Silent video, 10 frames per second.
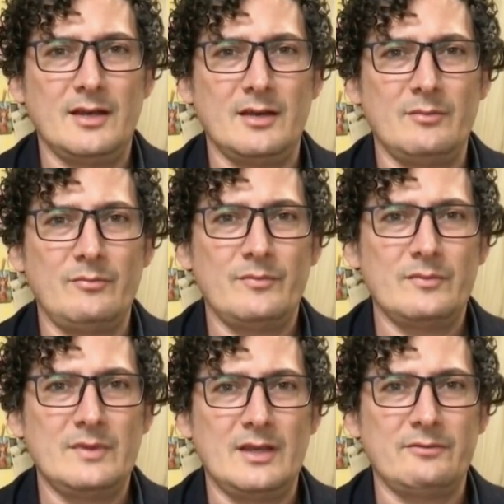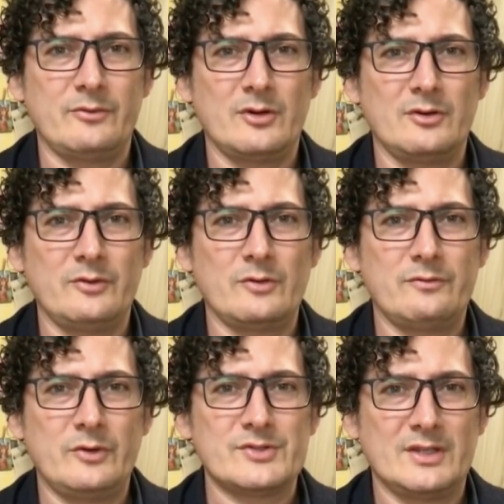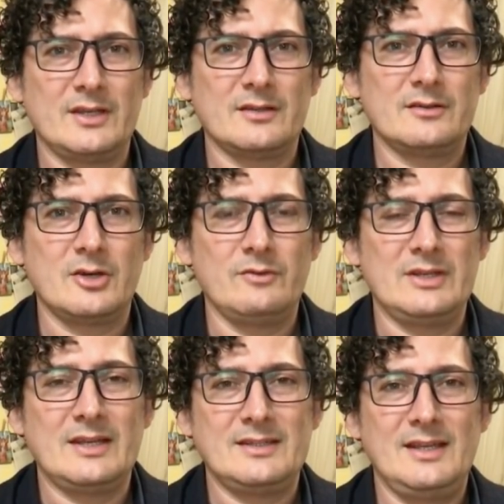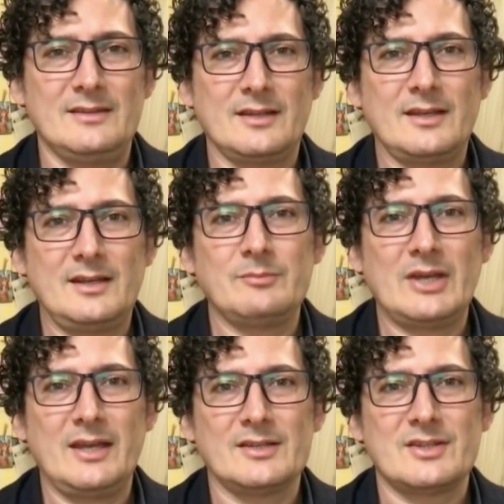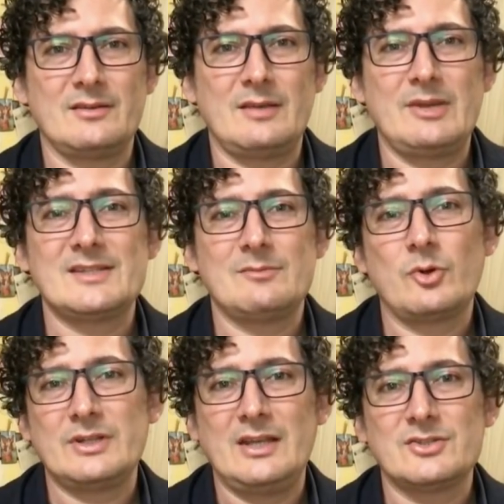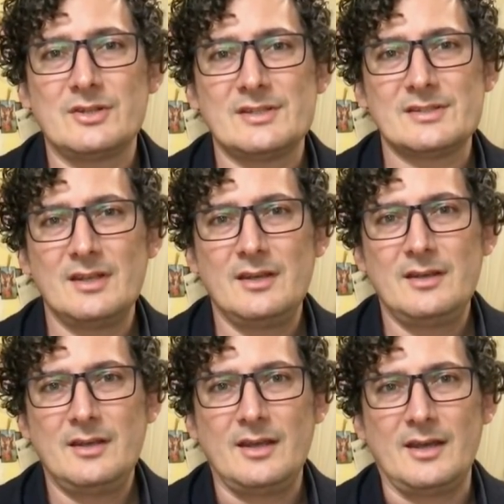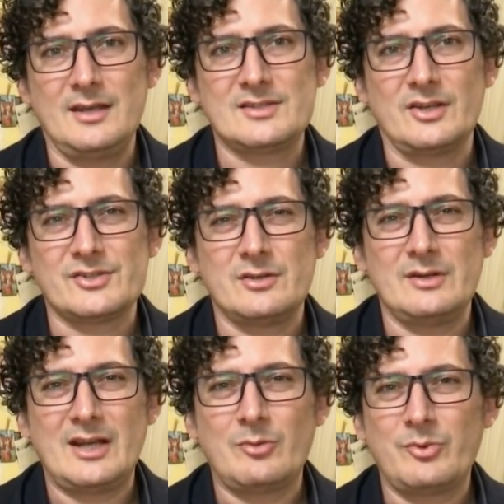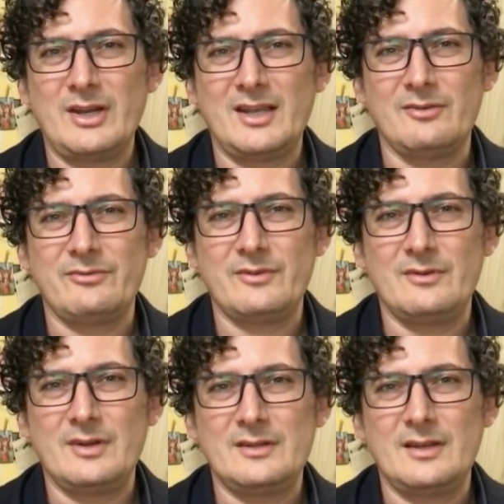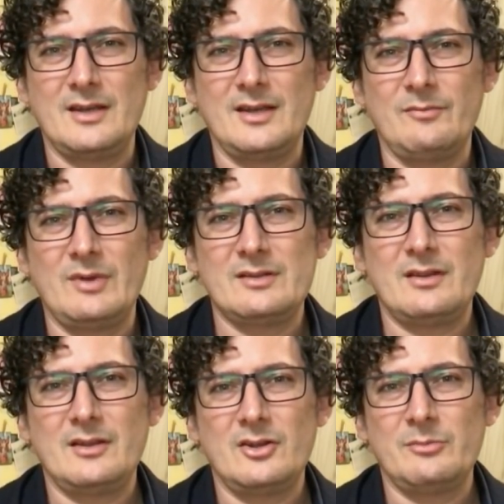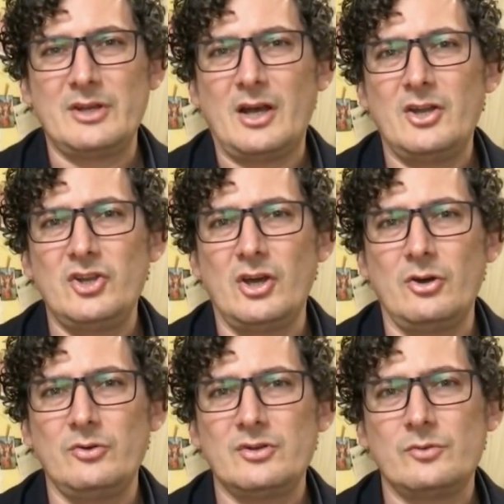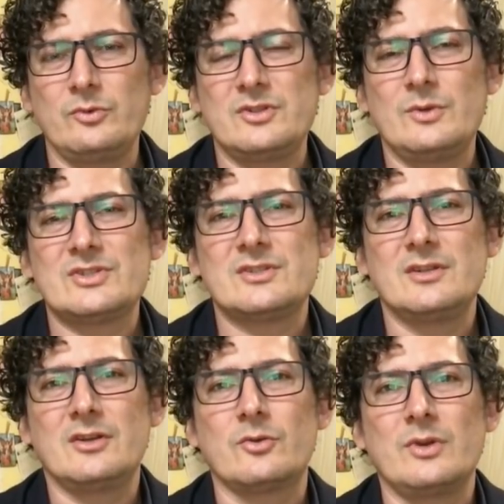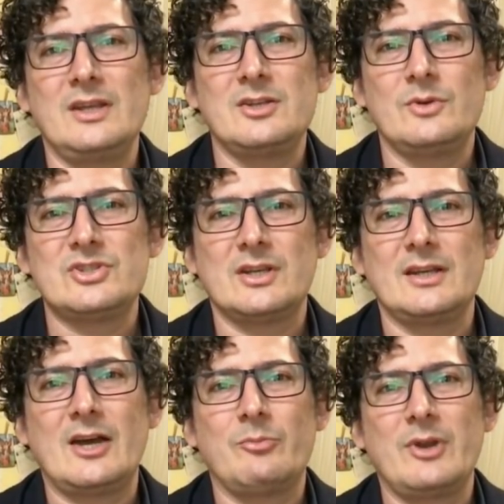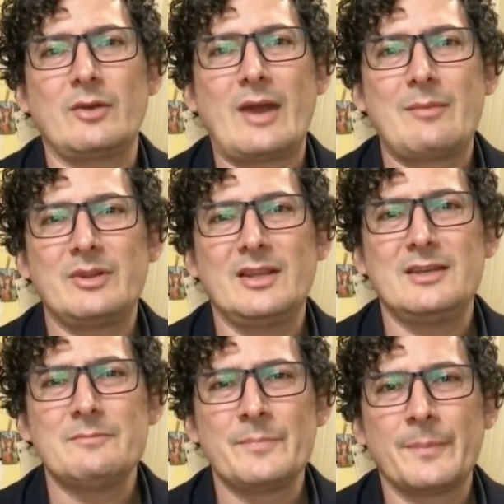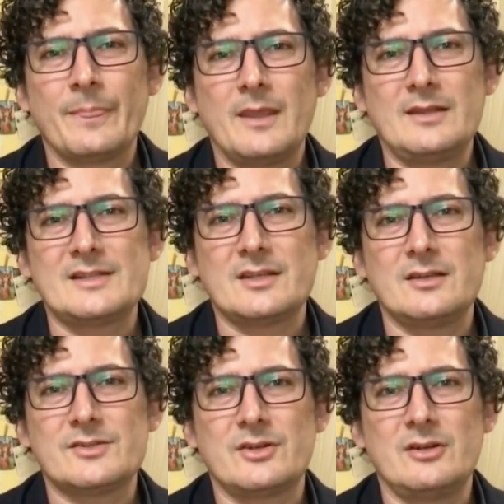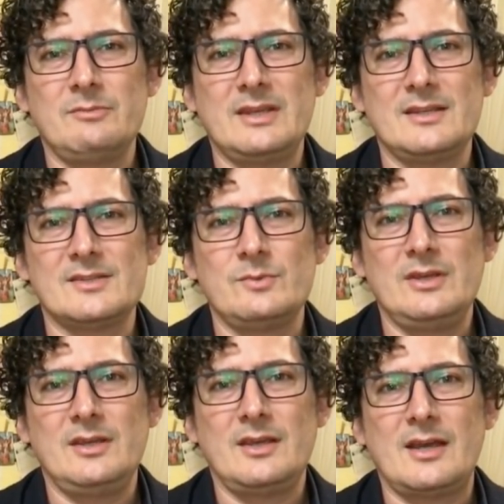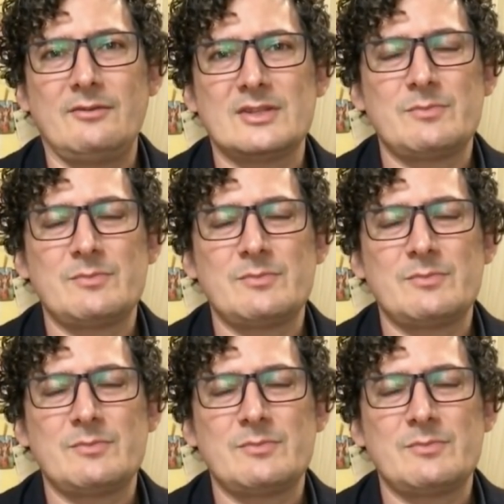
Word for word: um, the, for fo folks that get COVID nineteen that could end up dying. So that, that makes it more dangerous. Uh, it's also an outbreak of um, a little bit unknown to, to which the degree to which it can outbreak rapidly. And that's a concern because we have